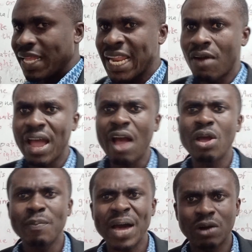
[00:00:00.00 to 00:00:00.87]
Now,
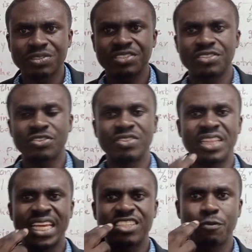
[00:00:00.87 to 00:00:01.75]
how about
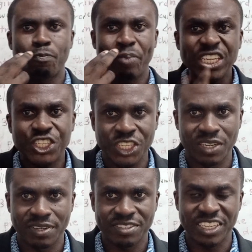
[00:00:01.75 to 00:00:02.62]
the spatial